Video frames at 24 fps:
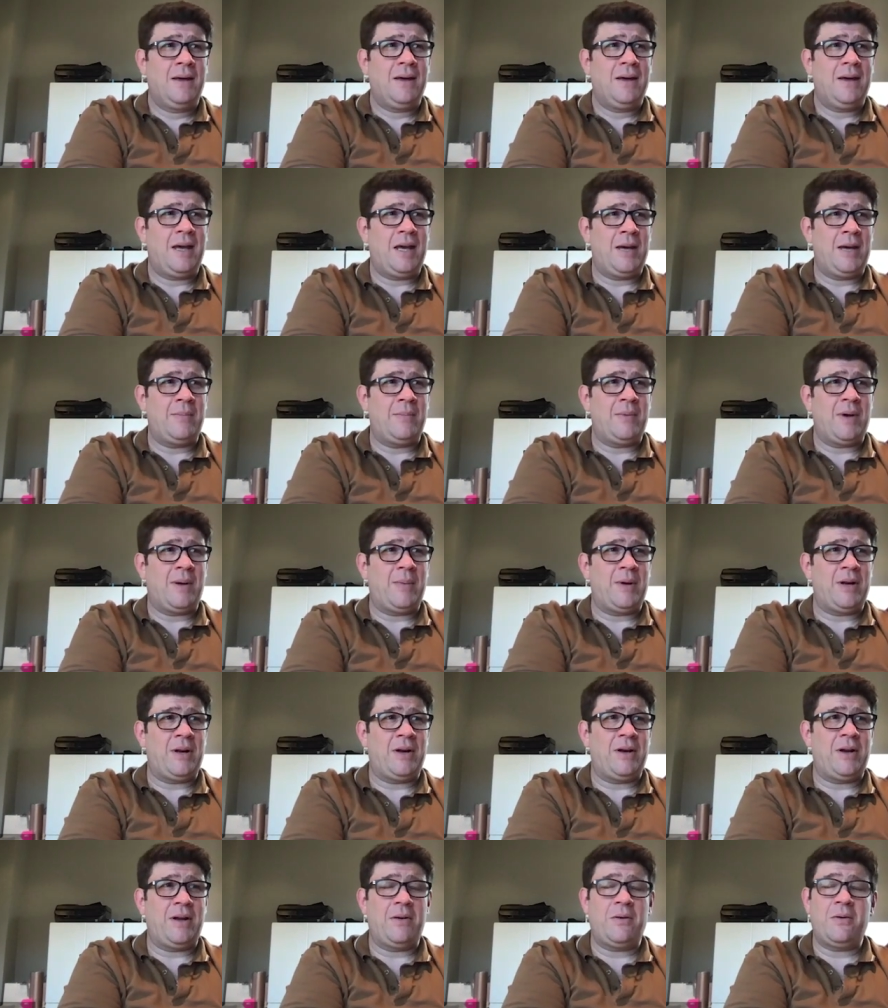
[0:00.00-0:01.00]
Um, I mean,
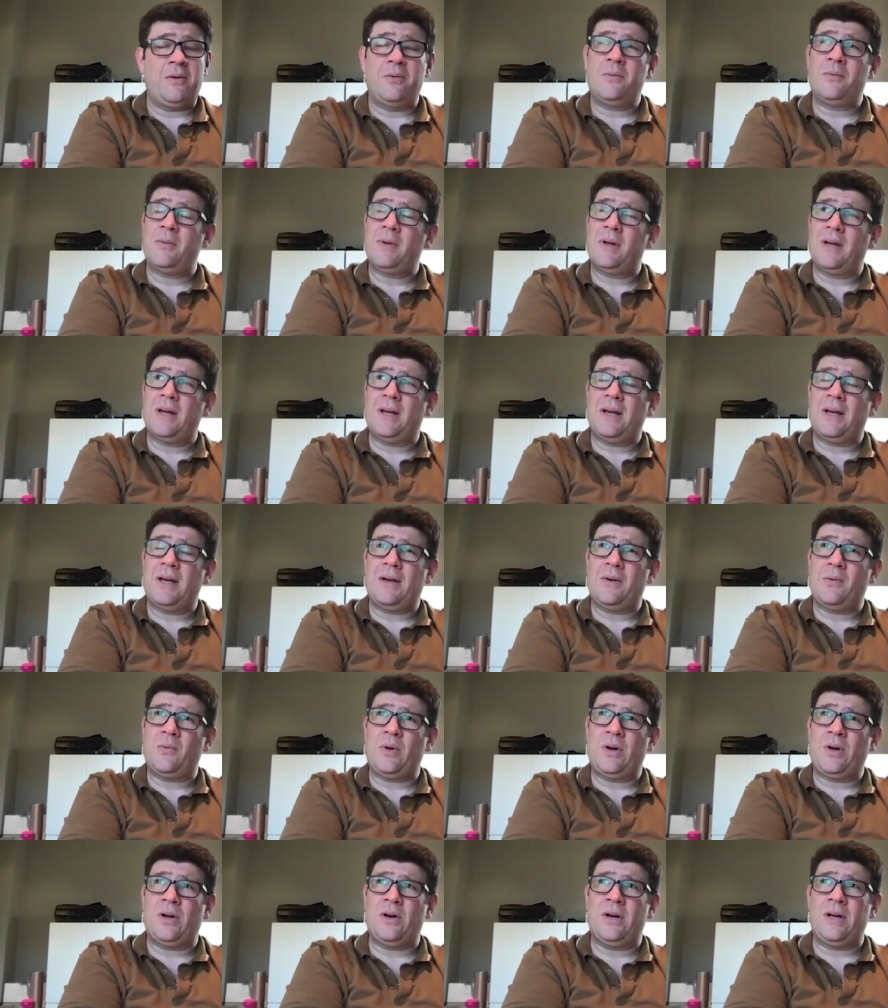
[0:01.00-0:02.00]
I know
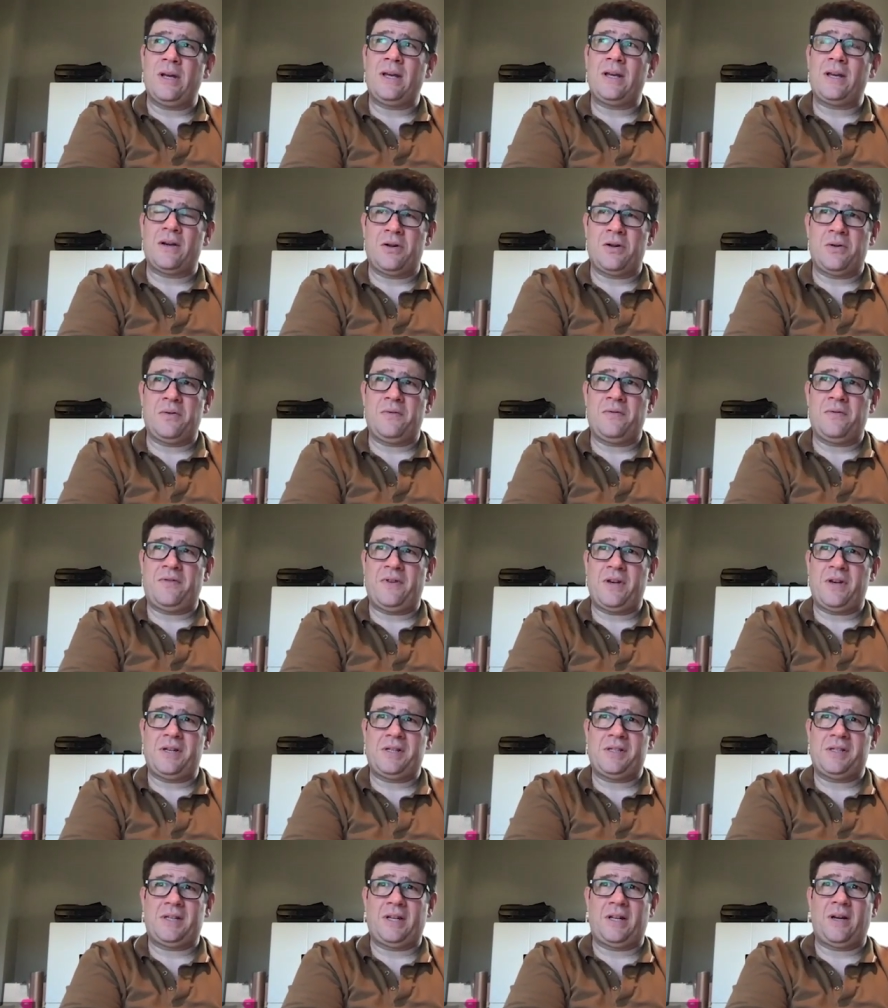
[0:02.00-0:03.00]
when I kind of
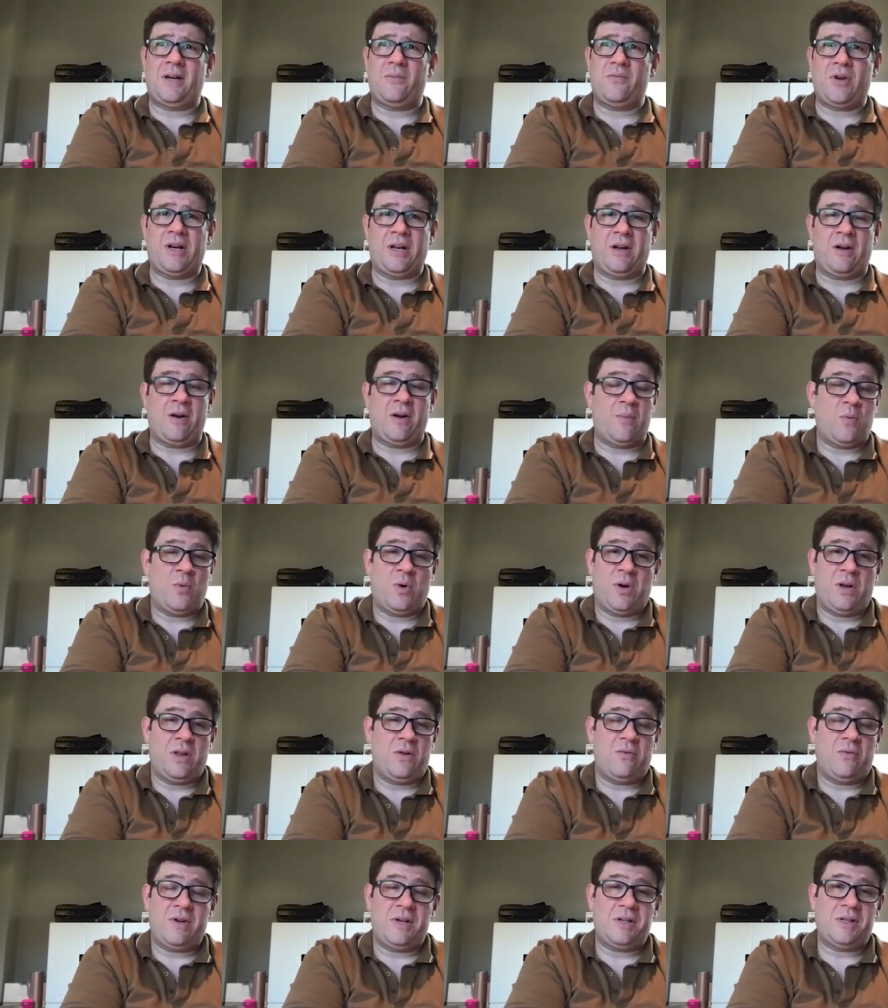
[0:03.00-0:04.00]
first set up Ranieri, I mean, one of
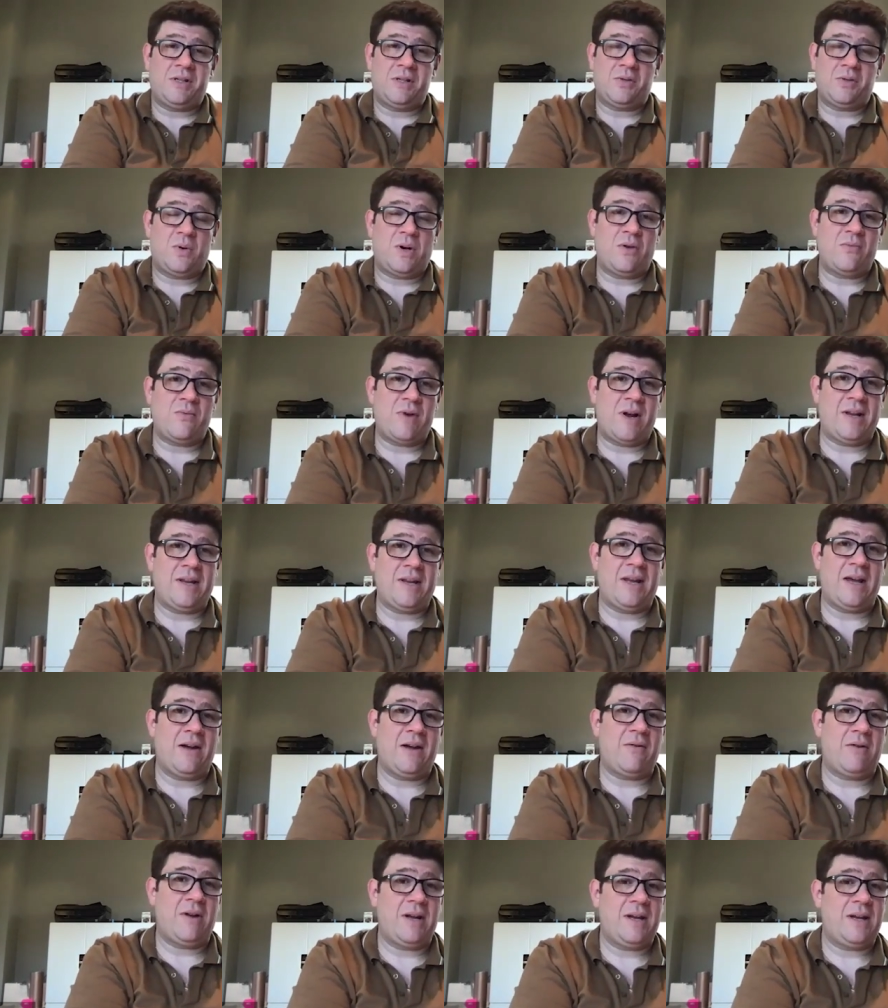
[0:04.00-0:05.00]
the reasons why
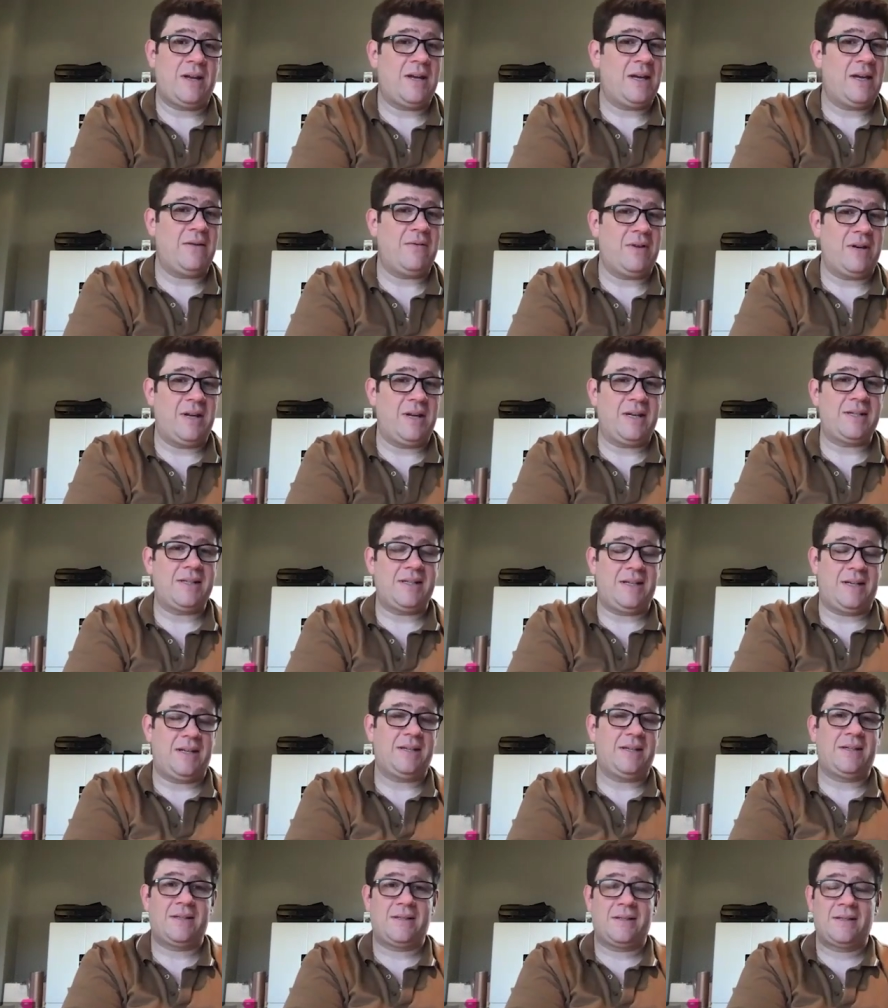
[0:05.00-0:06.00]
Ranieri even
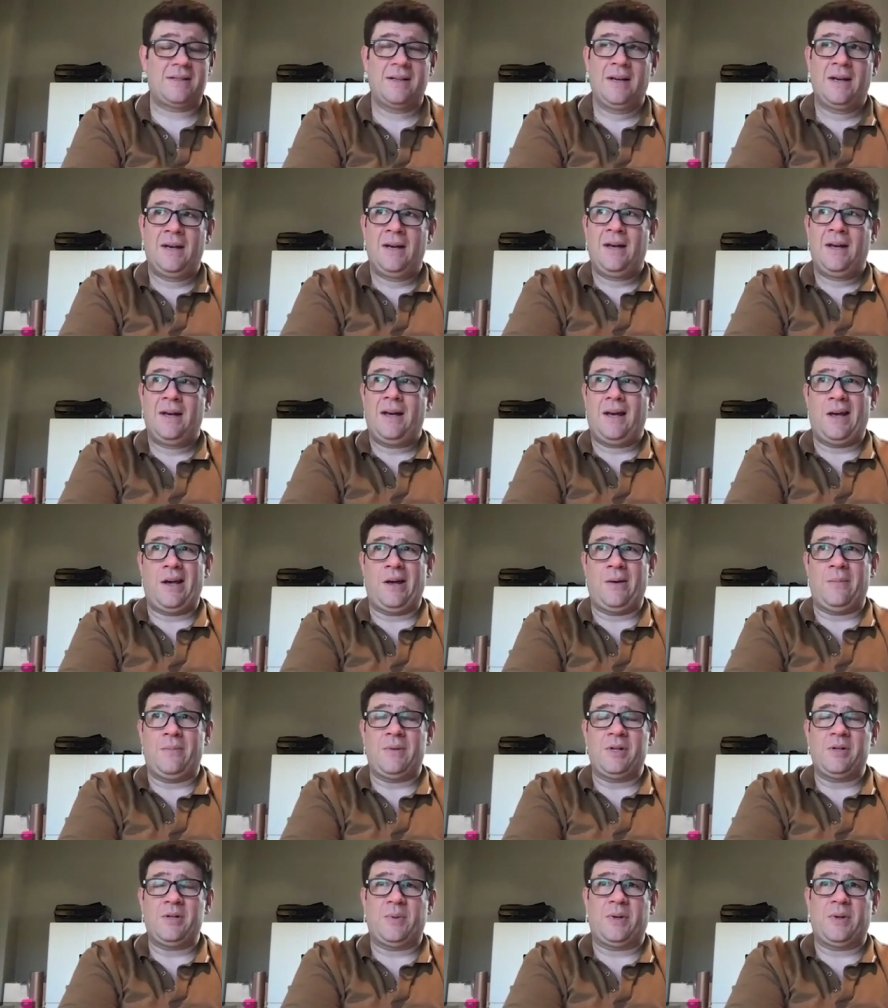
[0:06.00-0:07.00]
exists um,
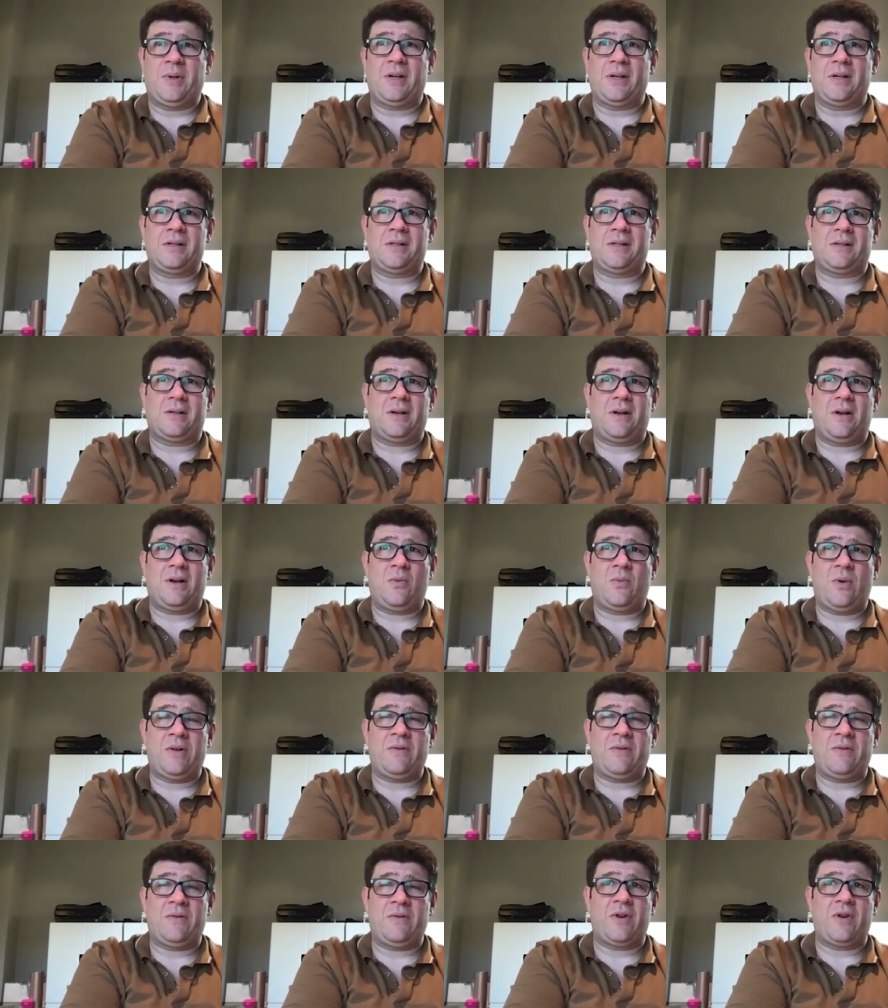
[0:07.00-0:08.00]
is because I
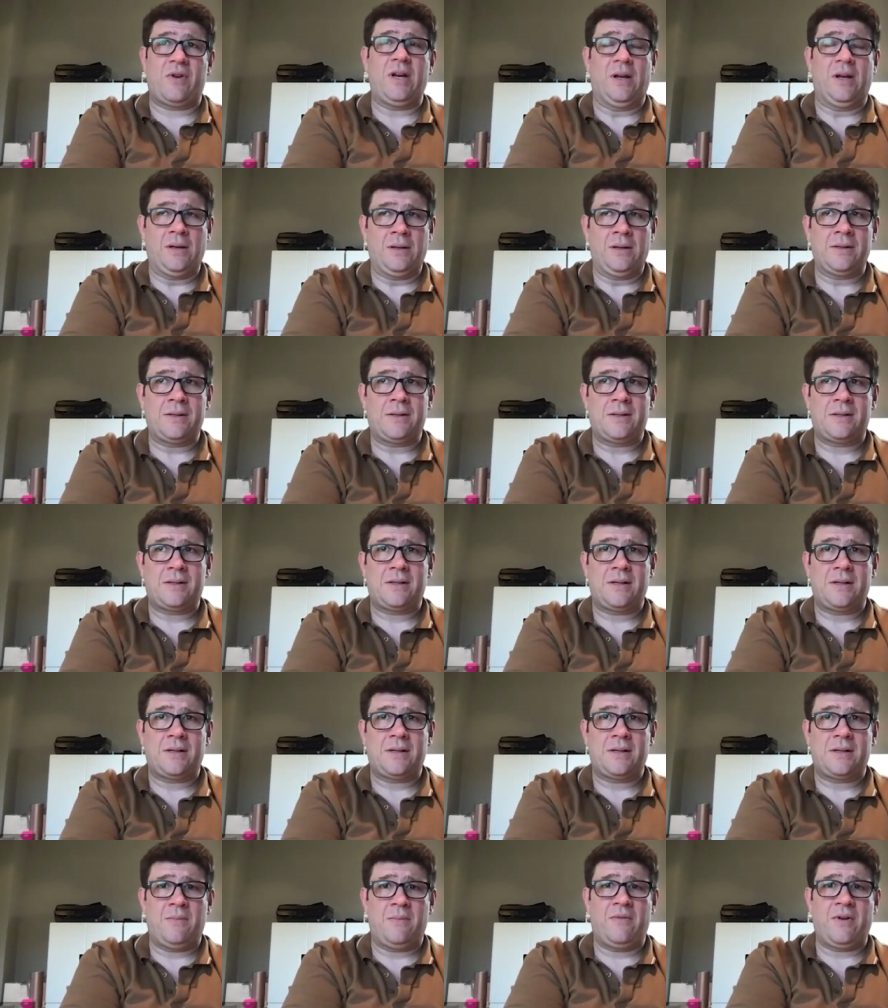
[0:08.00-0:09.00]
went freelance
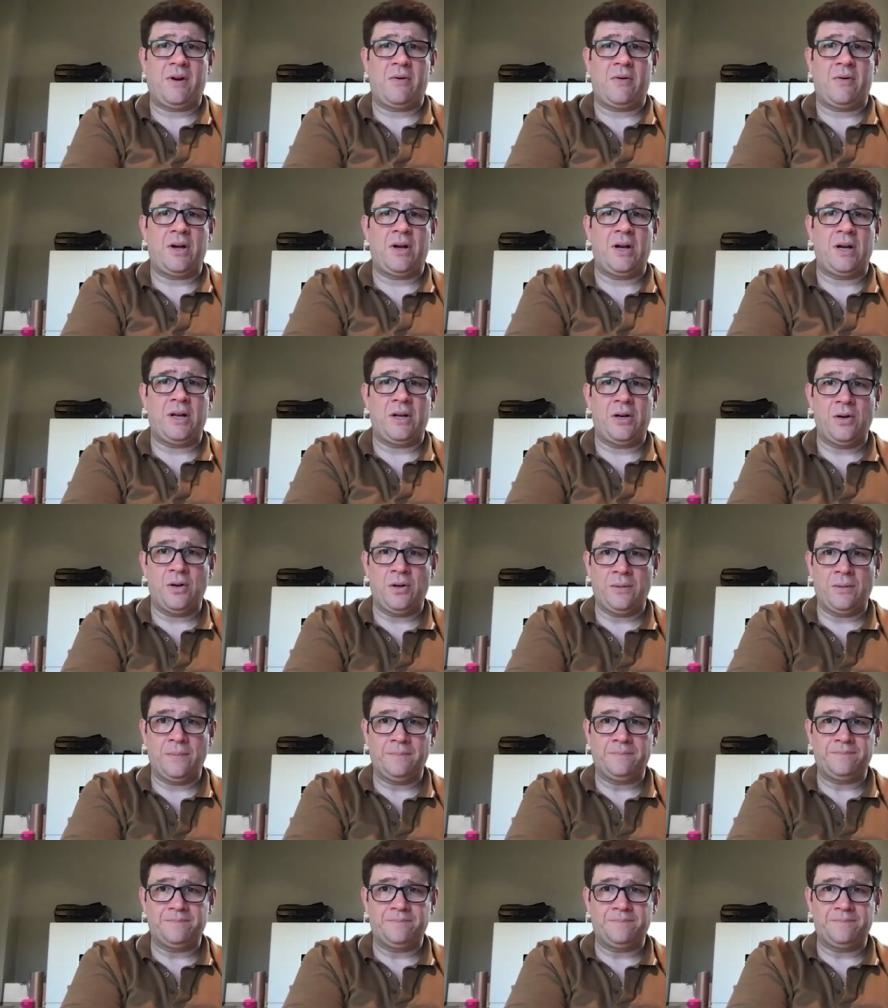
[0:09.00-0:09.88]
um, very early on,